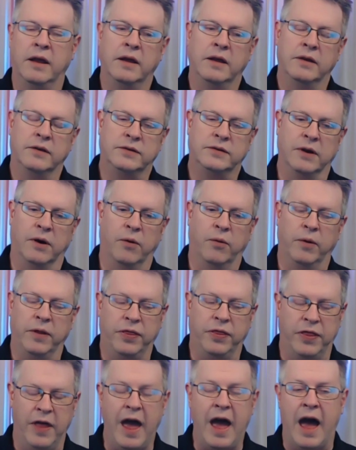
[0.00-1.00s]
So, with
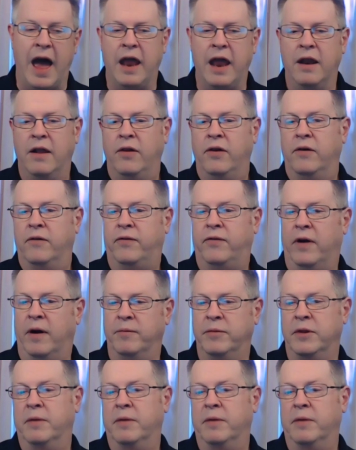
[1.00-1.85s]
that, from the